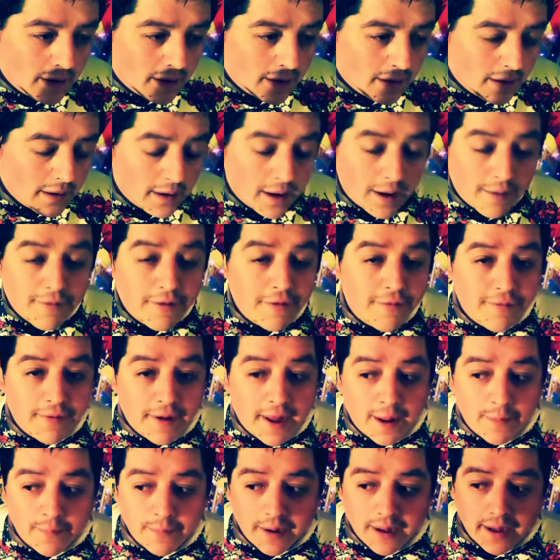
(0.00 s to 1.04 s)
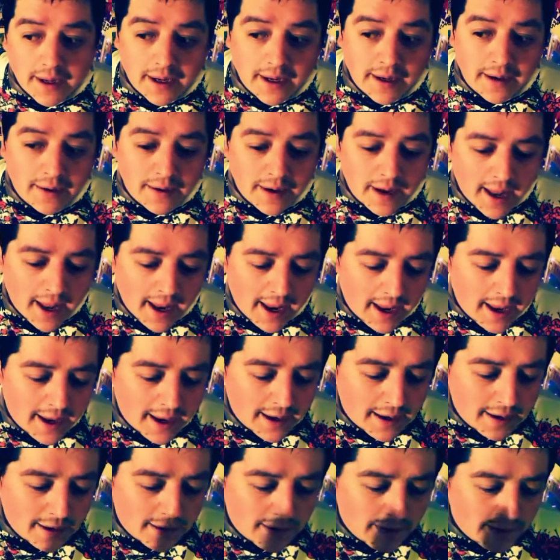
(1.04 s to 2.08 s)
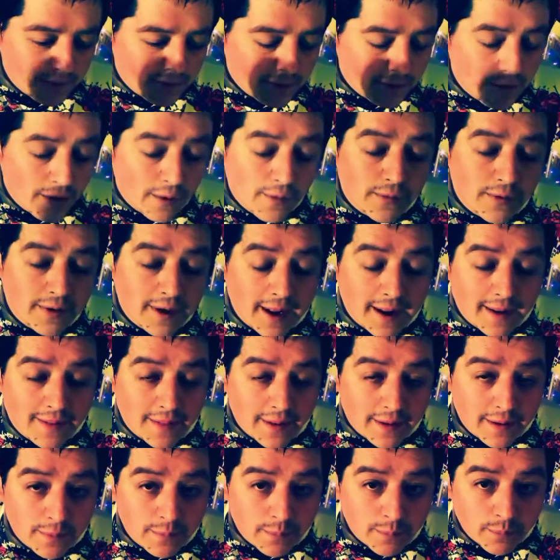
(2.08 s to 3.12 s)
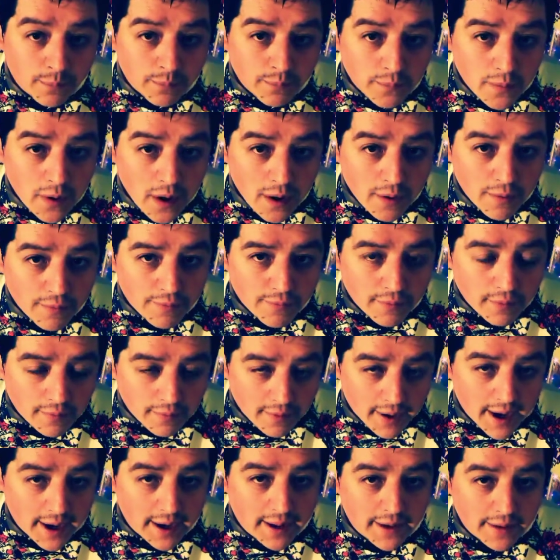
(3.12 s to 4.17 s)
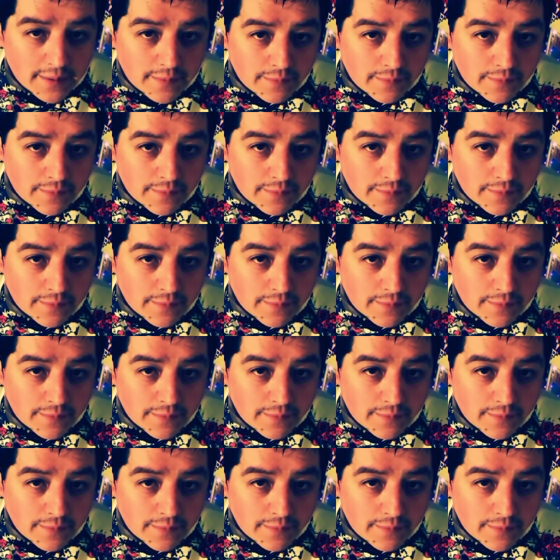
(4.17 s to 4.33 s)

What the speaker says: love your family, and don't take them for granted.